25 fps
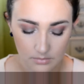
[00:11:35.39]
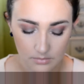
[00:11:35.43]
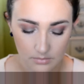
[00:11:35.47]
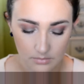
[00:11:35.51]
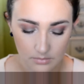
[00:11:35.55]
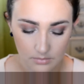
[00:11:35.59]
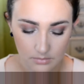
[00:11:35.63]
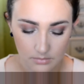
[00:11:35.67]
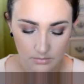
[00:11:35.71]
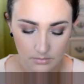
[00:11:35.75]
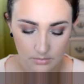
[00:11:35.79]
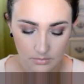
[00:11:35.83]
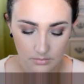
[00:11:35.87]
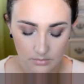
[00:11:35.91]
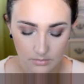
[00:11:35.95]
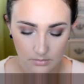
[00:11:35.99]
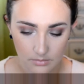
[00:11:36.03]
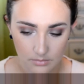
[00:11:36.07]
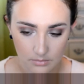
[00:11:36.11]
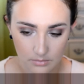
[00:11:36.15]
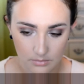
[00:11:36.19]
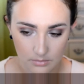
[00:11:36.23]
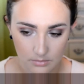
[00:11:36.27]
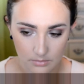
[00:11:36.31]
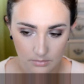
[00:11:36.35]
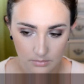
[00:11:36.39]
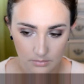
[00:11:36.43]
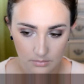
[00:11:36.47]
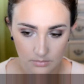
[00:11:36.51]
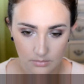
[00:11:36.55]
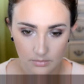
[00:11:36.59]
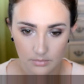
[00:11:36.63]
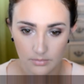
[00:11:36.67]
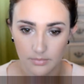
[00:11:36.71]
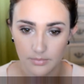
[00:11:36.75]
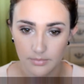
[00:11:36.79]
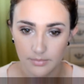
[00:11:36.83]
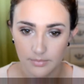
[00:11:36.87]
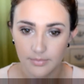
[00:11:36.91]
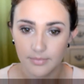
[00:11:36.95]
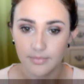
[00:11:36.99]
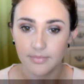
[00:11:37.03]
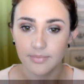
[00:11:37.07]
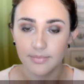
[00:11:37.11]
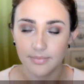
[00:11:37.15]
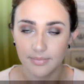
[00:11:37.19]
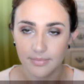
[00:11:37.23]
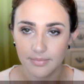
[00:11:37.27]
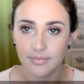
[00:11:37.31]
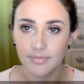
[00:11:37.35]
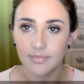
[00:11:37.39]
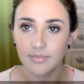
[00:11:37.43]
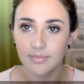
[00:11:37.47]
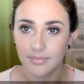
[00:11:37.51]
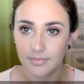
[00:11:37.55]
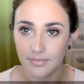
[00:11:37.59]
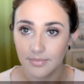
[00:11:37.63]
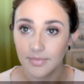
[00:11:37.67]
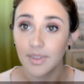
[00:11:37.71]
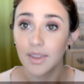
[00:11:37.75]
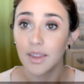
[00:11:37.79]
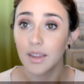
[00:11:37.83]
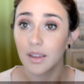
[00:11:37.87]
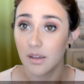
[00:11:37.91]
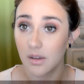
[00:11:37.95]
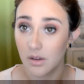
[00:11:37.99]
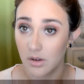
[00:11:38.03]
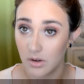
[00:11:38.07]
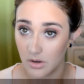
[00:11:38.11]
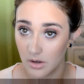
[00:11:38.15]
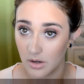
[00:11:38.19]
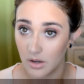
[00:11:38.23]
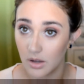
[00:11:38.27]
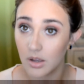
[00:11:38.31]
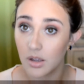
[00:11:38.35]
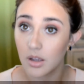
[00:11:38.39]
(no one is talking)